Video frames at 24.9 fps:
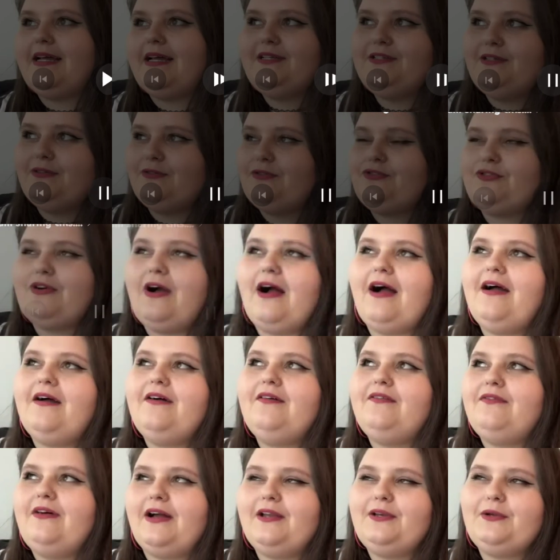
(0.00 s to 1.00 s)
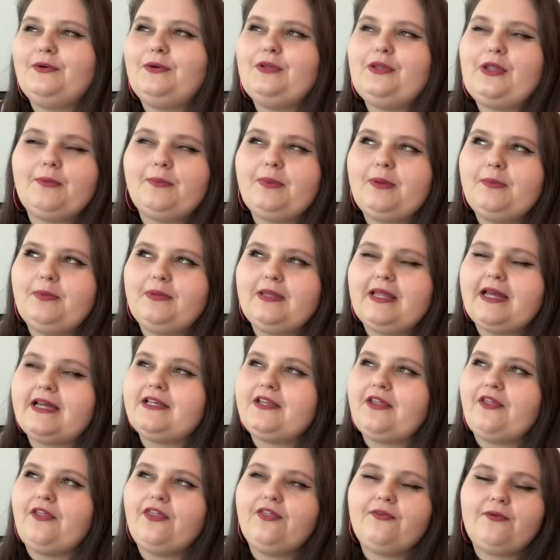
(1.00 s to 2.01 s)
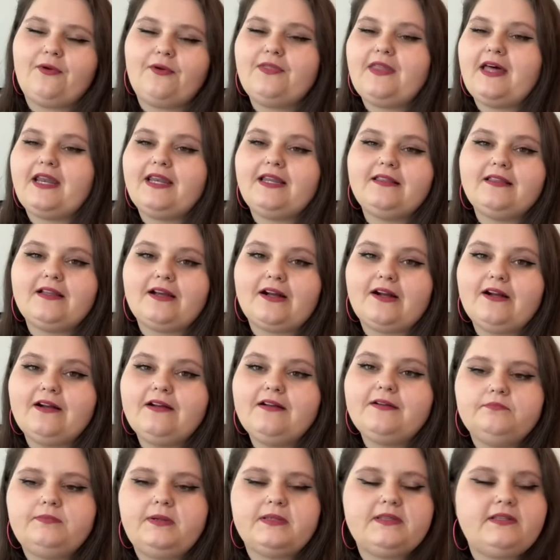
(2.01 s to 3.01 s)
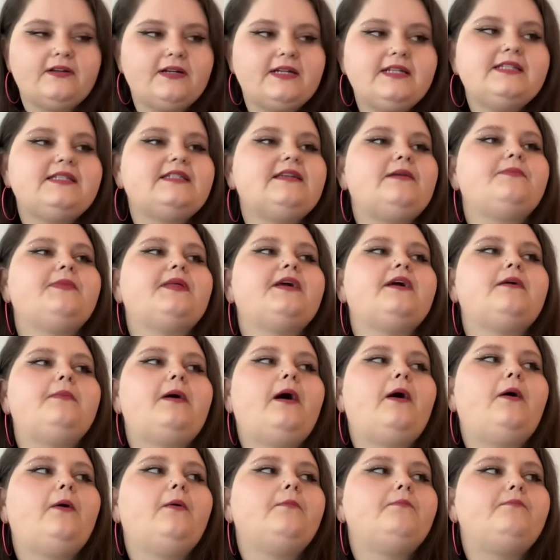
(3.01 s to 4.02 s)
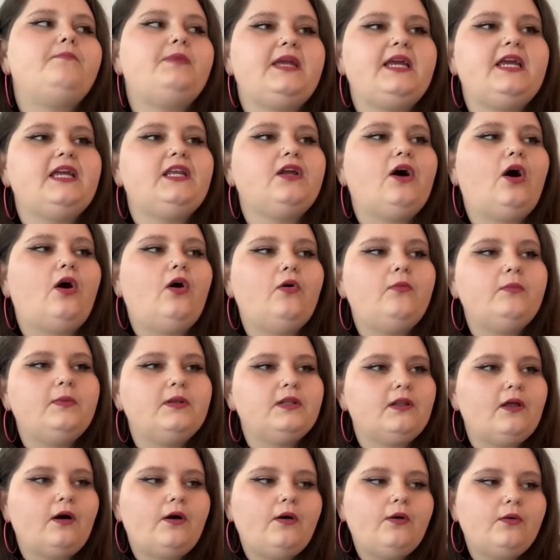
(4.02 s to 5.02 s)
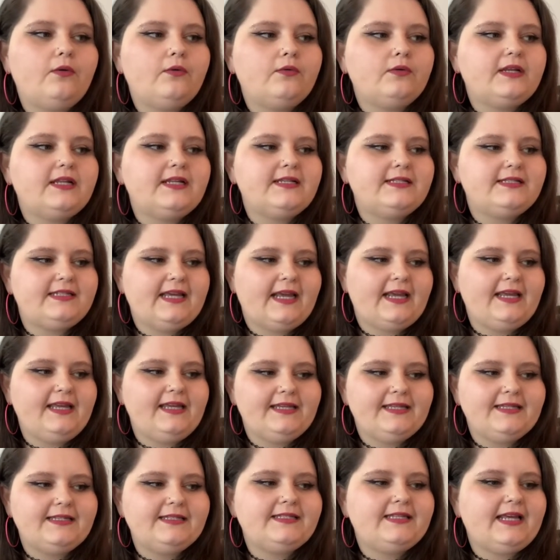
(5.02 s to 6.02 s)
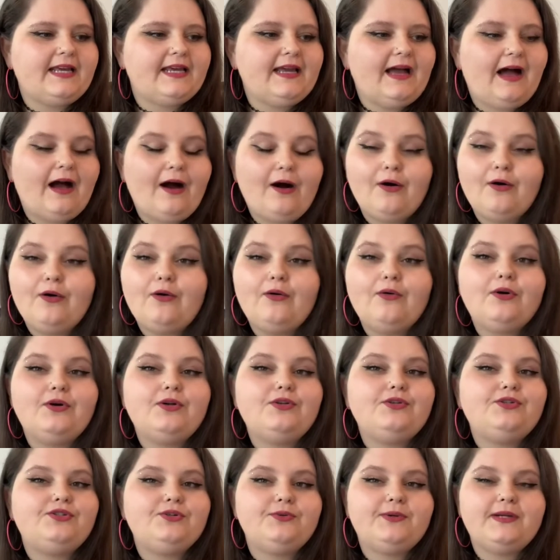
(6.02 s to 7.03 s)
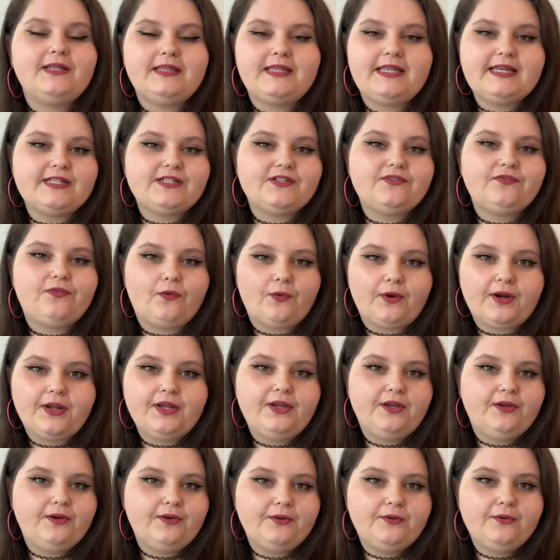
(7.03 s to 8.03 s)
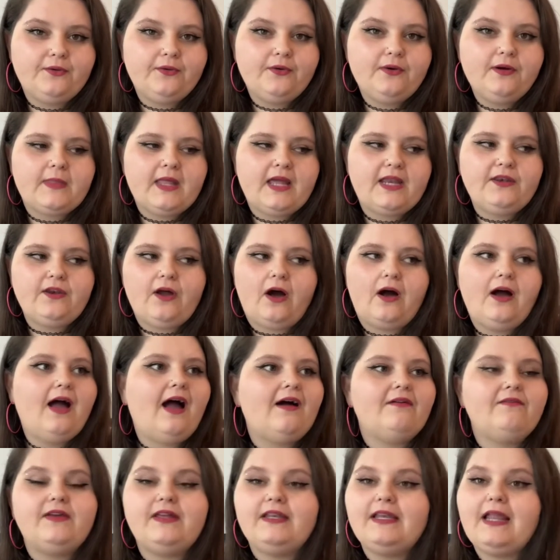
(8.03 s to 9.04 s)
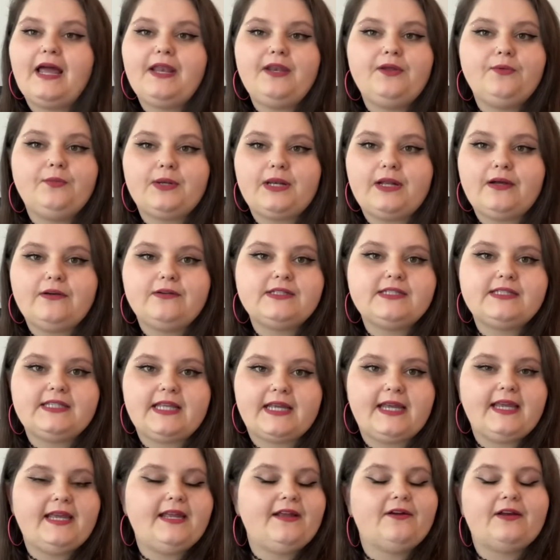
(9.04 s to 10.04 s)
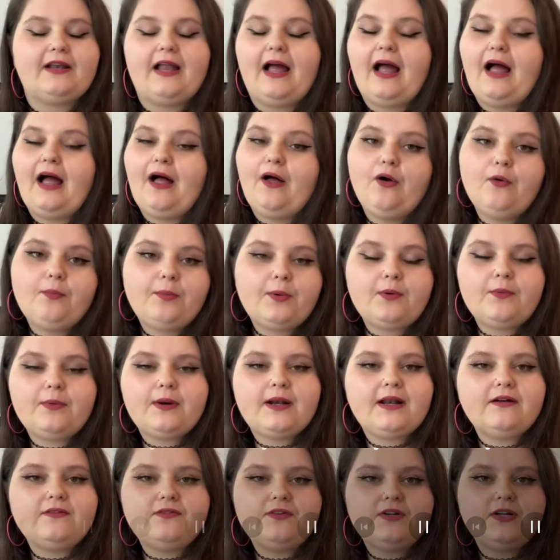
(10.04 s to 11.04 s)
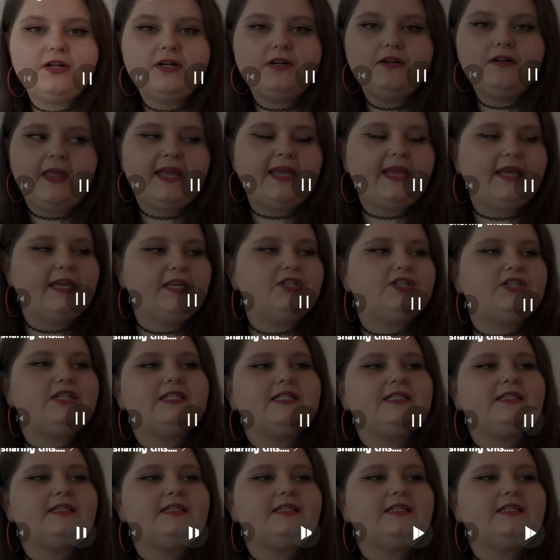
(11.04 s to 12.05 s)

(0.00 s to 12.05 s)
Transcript: Don't drive. I know a lot of people like to throw that in there. But there is something about being home alone, day in, day out, doing things for you, and not having anyone else here to help or whatever. It just.